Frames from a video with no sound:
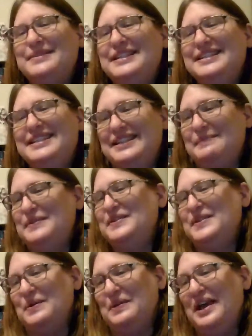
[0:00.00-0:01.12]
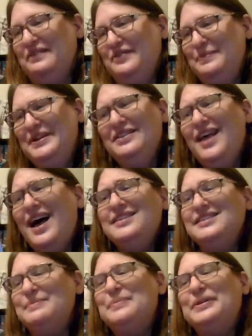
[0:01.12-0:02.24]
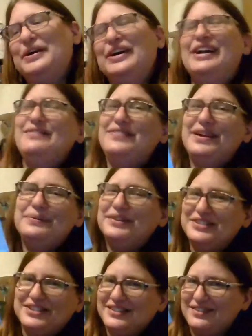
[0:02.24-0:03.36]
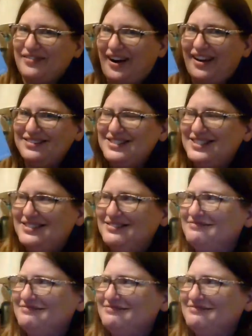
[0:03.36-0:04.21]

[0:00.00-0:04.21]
it seems as though life would be a lot simpler if they were just friends.